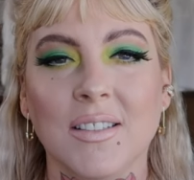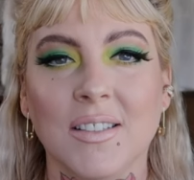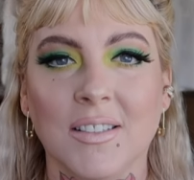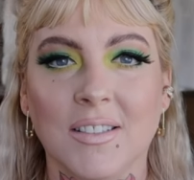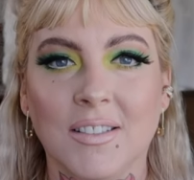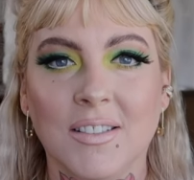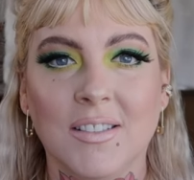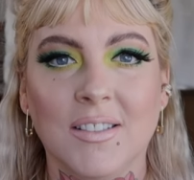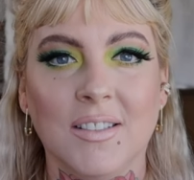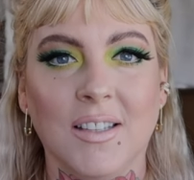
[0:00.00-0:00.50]

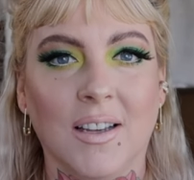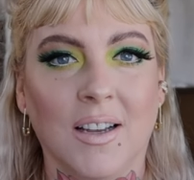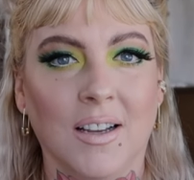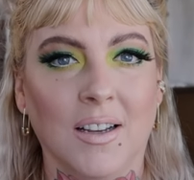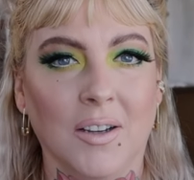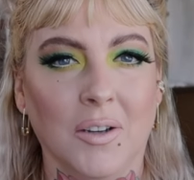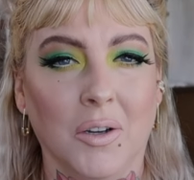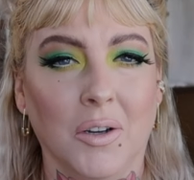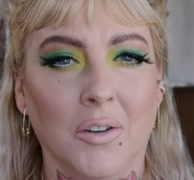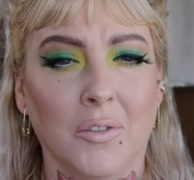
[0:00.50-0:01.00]
It's
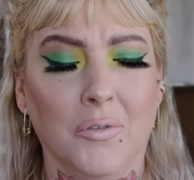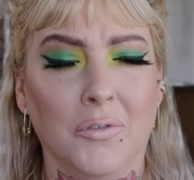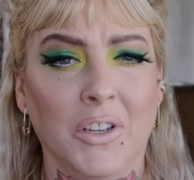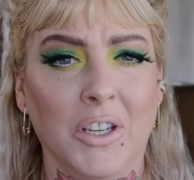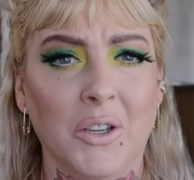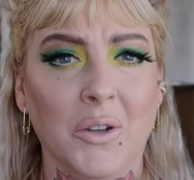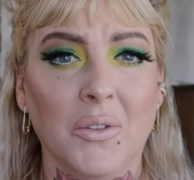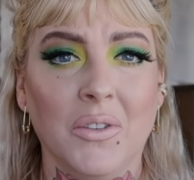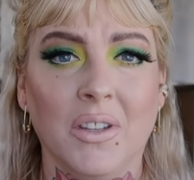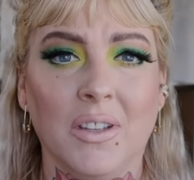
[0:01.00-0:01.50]
uh, a
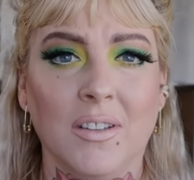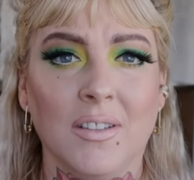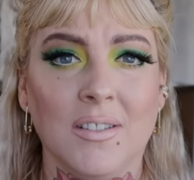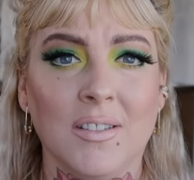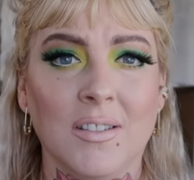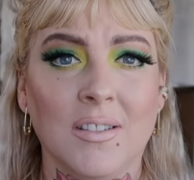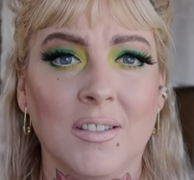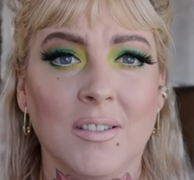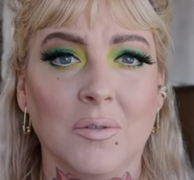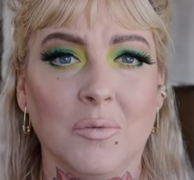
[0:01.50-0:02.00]
video that
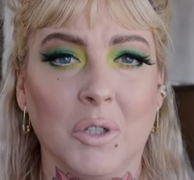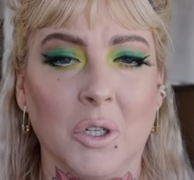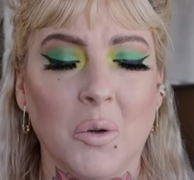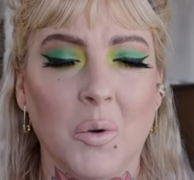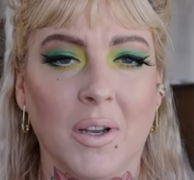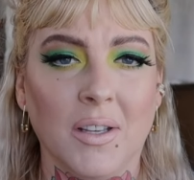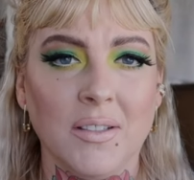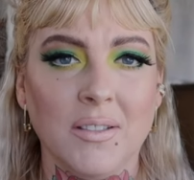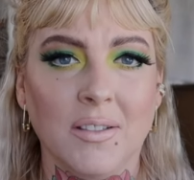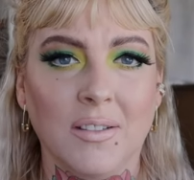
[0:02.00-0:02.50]
gets
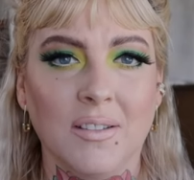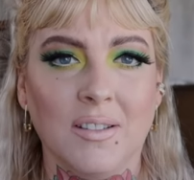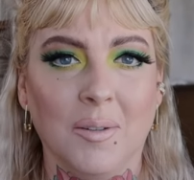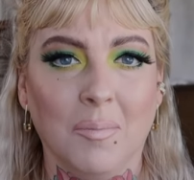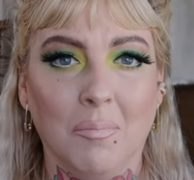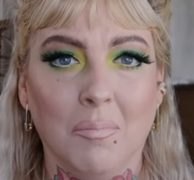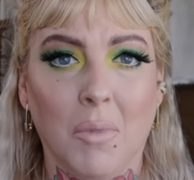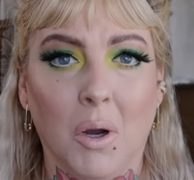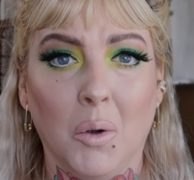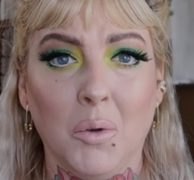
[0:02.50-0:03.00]
requested the
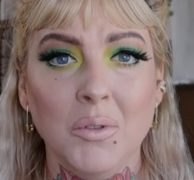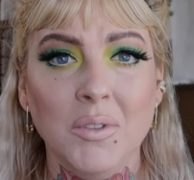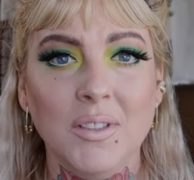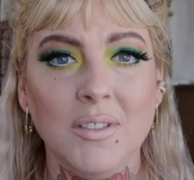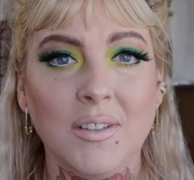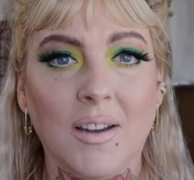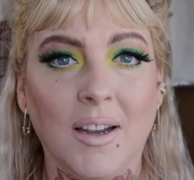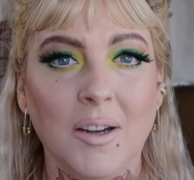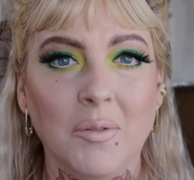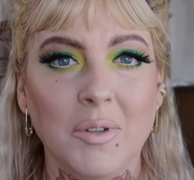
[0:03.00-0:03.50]

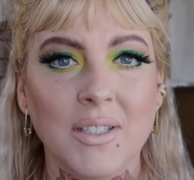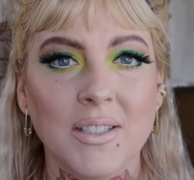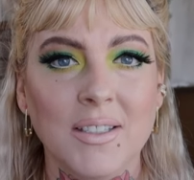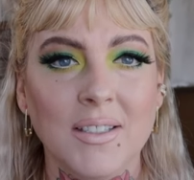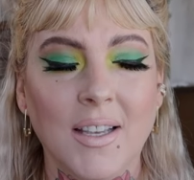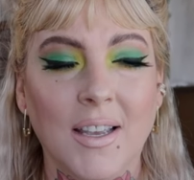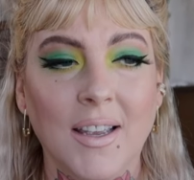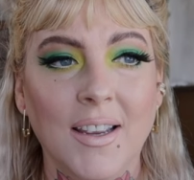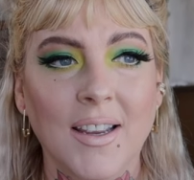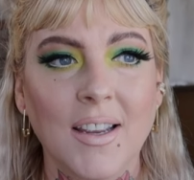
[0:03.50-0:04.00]
most, I would
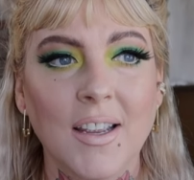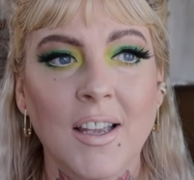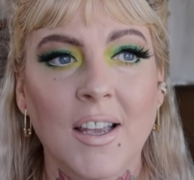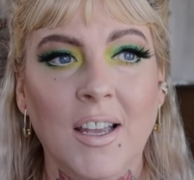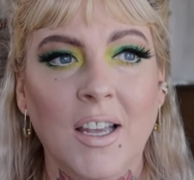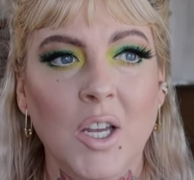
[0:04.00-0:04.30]
say,